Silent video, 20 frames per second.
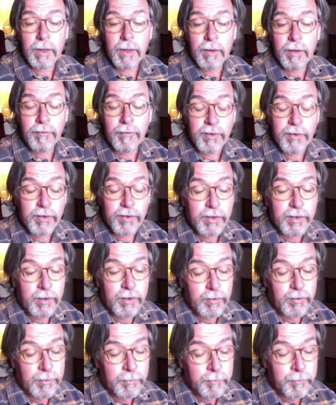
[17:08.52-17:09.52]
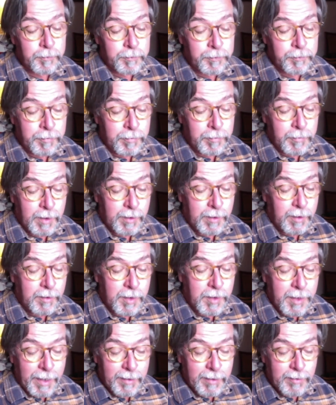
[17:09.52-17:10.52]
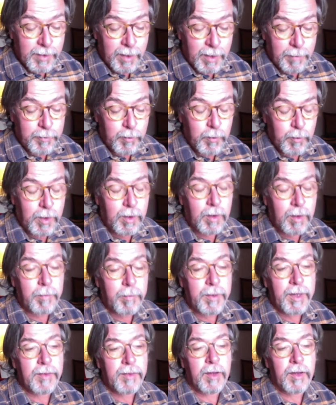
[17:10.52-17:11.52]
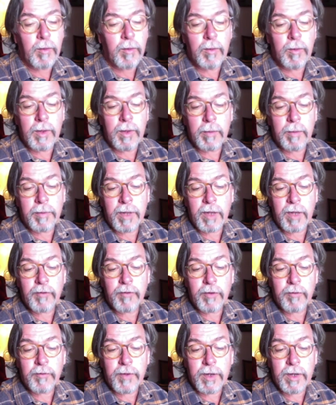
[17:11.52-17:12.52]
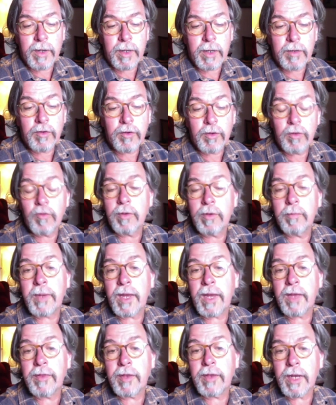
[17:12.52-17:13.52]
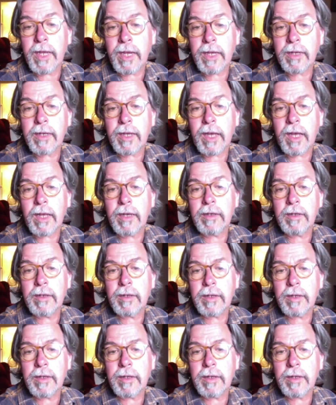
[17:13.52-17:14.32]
visitors. And then the next steps will be that we will apply for funding to repair the lade and